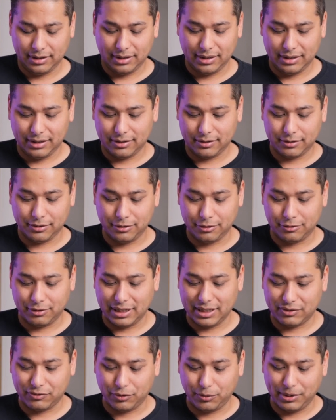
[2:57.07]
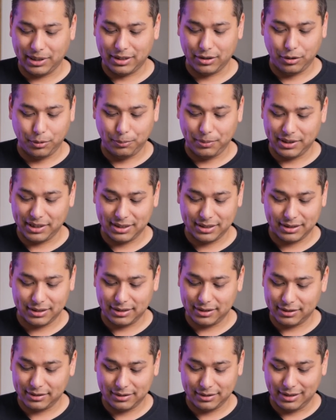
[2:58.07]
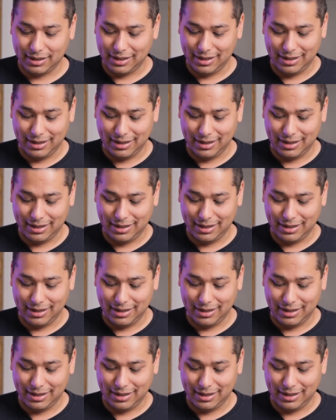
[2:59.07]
Guess there's no graceful way to open these things.